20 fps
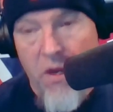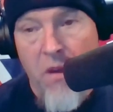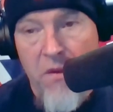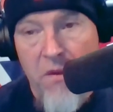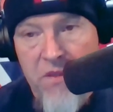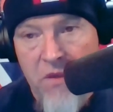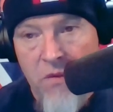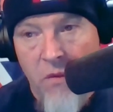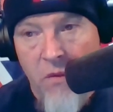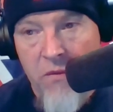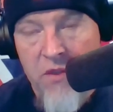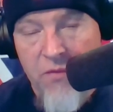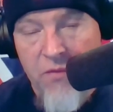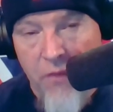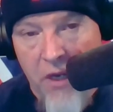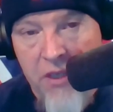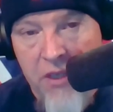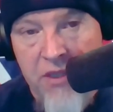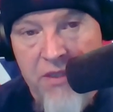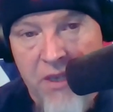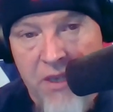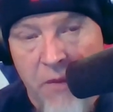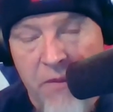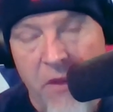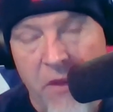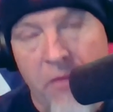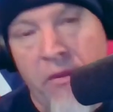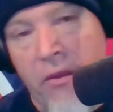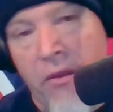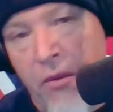I also know there's Russians
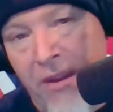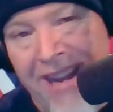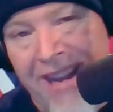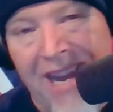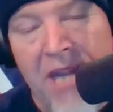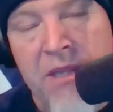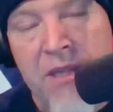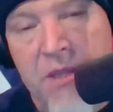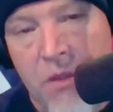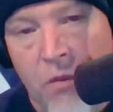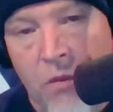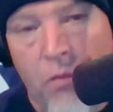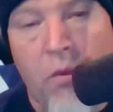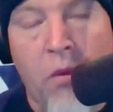out there that are against the